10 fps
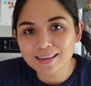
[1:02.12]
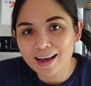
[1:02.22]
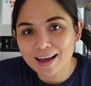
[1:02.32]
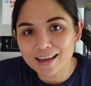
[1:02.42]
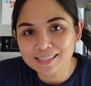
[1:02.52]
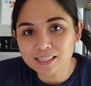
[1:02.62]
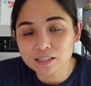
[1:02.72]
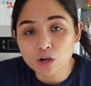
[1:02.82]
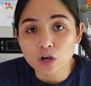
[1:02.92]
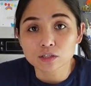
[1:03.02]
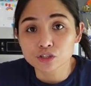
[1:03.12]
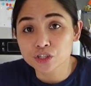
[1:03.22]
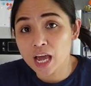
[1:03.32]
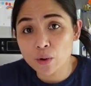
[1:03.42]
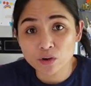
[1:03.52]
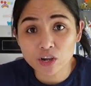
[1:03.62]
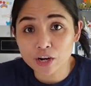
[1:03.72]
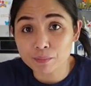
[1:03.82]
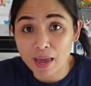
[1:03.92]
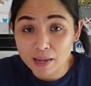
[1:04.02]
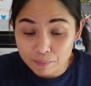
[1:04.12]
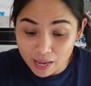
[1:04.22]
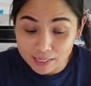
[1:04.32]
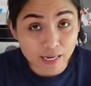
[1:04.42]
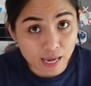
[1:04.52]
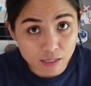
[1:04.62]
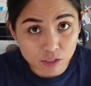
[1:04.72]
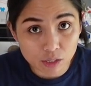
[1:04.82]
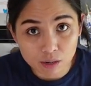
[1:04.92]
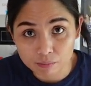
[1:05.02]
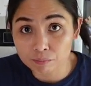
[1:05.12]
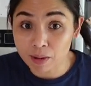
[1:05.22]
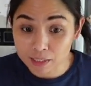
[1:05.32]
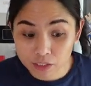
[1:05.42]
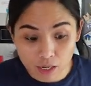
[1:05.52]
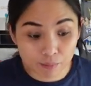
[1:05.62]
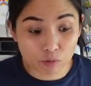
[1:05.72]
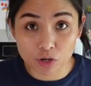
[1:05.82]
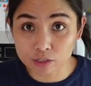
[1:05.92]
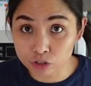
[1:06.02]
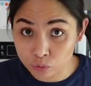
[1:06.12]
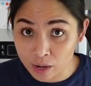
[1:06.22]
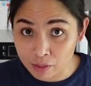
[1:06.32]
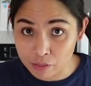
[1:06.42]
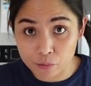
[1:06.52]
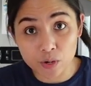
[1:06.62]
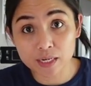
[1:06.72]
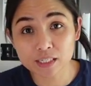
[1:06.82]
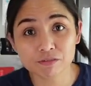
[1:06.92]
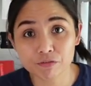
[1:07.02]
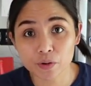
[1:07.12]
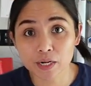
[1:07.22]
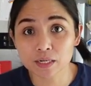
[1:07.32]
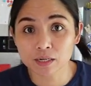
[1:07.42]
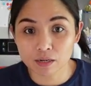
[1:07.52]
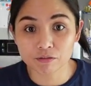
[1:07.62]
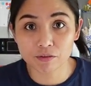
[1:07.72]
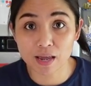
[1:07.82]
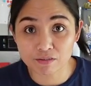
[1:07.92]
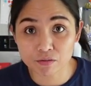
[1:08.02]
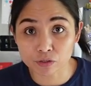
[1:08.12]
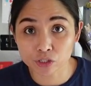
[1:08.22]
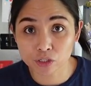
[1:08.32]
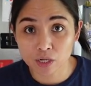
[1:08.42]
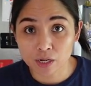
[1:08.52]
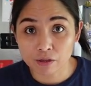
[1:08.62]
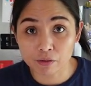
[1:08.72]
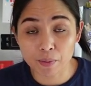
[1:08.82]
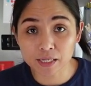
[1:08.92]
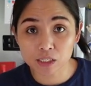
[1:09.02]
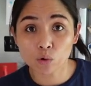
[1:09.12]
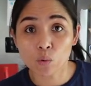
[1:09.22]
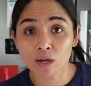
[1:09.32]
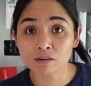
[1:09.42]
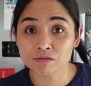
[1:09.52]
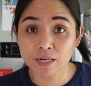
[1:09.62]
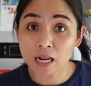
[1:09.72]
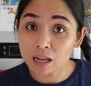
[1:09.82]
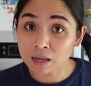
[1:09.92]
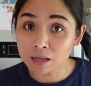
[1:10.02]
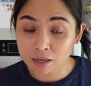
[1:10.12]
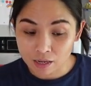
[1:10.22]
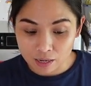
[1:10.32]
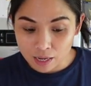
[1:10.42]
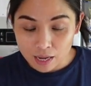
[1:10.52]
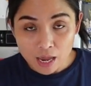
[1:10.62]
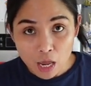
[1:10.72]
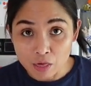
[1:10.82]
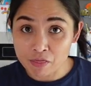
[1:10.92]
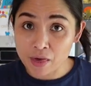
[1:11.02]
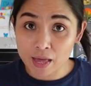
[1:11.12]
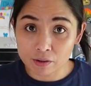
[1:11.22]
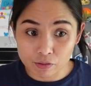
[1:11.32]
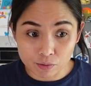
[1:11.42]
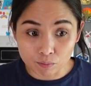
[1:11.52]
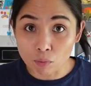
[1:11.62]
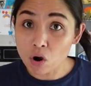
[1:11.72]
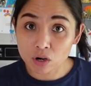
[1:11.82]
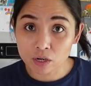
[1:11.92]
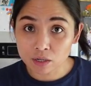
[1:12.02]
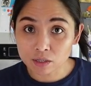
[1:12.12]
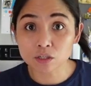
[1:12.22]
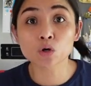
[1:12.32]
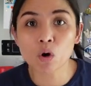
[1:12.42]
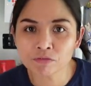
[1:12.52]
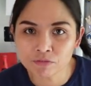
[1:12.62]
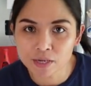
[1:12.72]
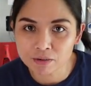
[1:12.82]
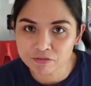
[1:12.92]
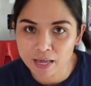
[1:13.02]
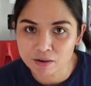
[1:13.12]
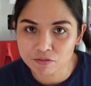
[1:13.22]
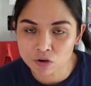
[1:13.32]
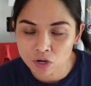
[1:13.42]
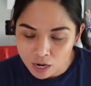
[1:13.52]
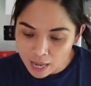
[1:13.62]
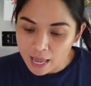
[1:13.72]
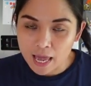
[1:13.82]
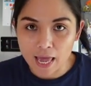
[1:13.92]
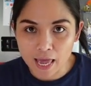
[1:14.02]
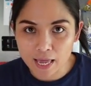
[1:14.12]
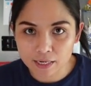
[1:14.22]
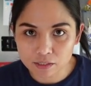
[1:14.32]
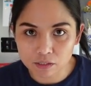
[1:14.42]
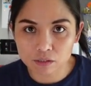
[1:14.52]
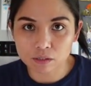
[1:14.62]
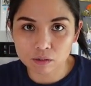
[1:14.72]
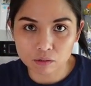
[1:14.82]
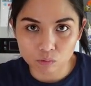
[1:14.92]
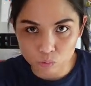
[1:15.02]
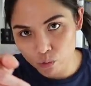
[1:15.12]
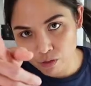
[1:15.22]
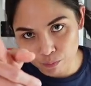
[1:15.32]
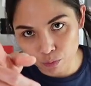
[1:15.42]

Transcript: guys! Today we're gonna bake pancakes, but I'm gonna try three different flavors. The basic one, vanilla, and then the mocha, the coffee flavor, and with